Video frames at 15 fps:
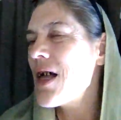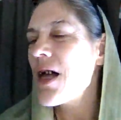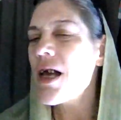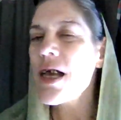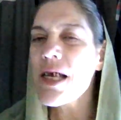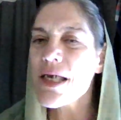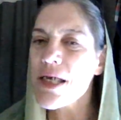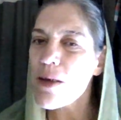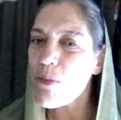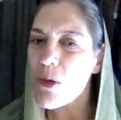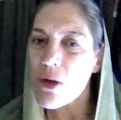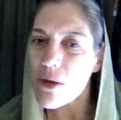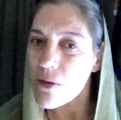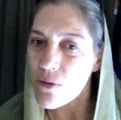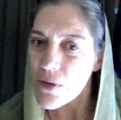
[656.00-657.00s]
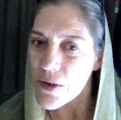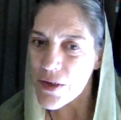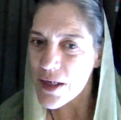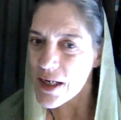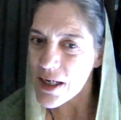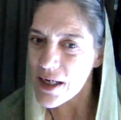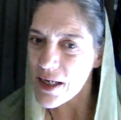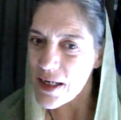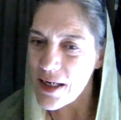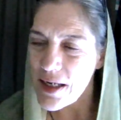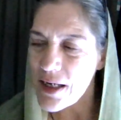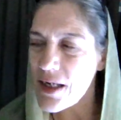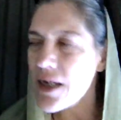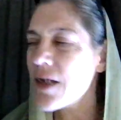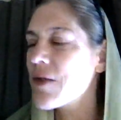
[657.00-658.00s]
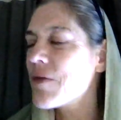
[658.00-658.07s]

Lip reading: That's a beautiful thing.